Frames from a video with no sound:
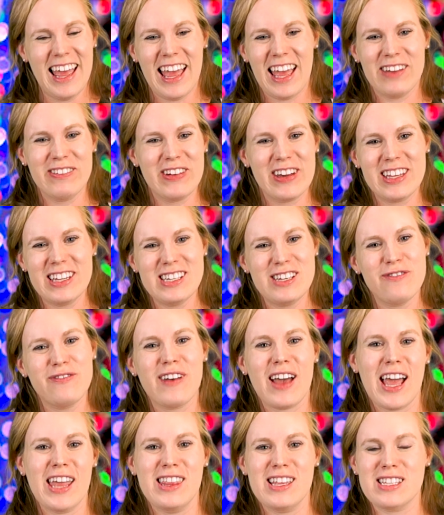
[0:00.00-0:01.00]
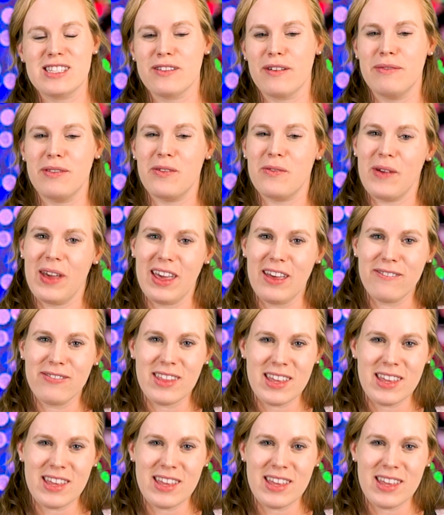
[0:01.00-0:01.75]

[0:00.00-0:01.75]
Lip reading: And we're going to define this from the week of